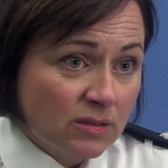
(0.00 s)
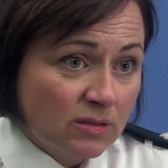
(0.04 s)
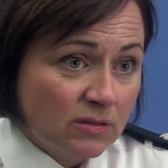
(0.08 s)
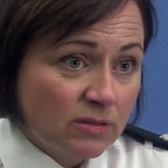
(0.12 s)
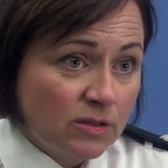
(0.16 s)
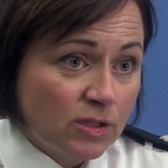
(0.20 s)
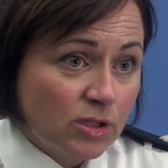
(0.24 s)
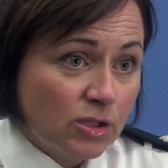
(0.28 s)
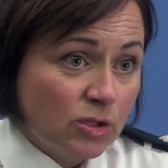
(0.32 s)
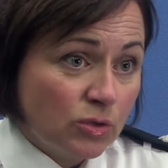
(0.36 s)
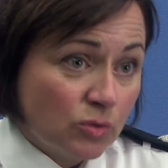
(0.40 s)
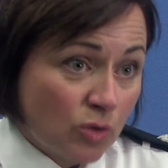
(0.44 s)

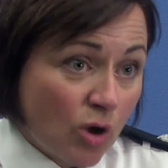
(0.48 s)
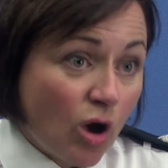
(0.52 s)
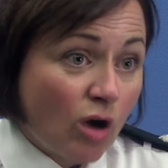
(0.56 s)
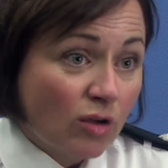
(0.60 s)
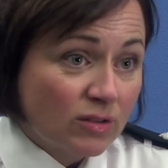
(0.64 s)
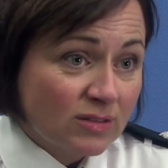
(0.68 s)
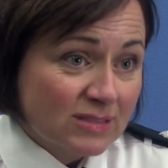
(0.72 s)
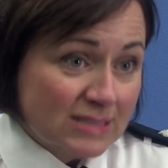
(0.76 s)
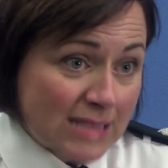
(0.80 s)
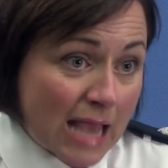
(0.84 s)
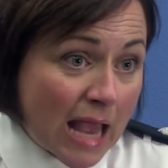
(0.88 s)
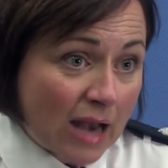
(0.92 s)
that you
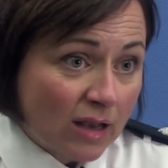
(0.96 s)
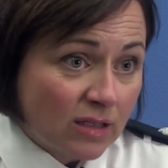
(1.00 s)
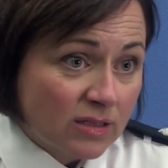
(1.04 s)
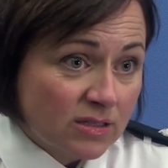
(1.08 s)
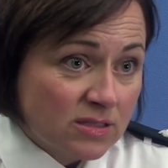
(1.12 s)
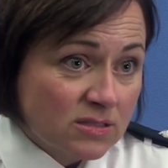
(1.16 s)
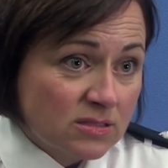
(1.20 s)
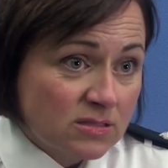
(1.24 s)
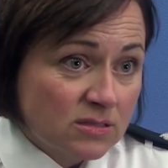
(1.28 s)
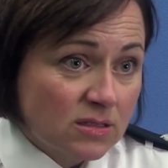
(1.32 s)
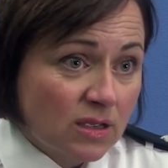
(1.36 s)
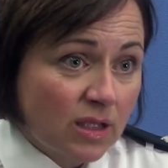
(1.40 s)
can't tell
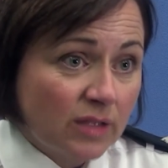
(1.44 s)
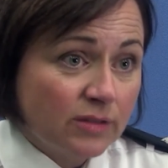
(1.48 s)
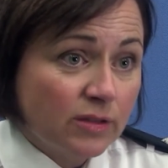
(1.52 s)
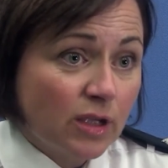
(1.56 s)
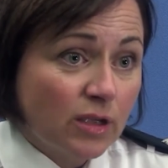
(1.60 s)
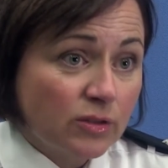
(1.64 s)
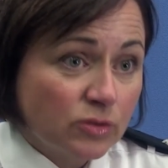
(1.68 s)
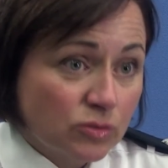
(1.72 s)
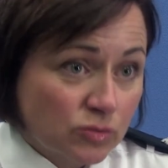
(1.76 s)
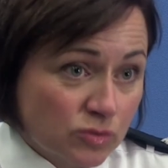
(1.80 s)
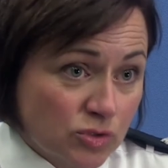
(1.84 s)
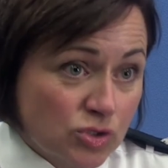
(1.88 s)
us
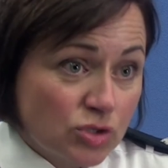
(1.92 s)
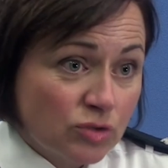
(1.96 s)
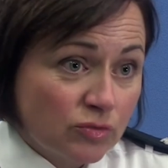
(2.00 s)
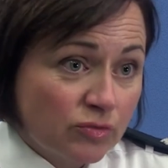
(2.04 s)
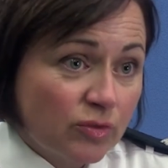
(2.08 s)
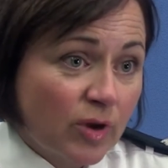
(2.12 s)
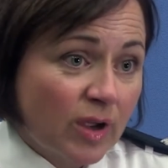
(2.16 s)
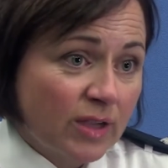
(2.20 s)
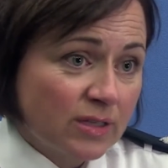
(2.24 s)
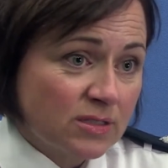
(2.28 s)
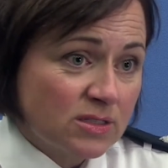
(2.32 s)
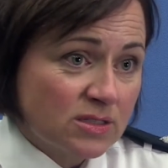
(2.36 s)
and you're too
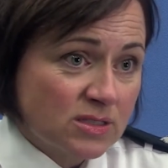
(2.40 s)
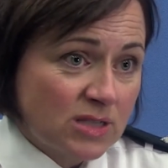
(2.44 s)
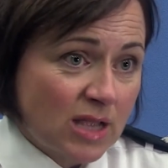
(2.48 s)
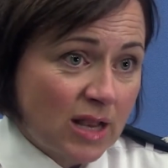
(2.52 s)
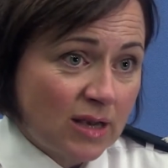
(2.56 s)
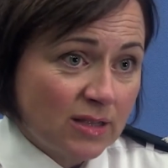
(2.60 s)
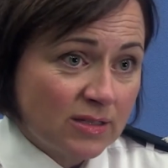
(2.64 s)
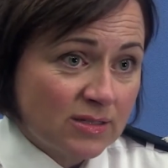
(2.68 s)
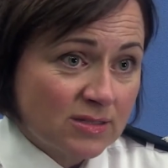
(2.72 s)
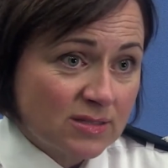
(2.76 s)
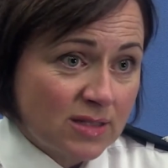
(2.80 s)
frightened to tell us,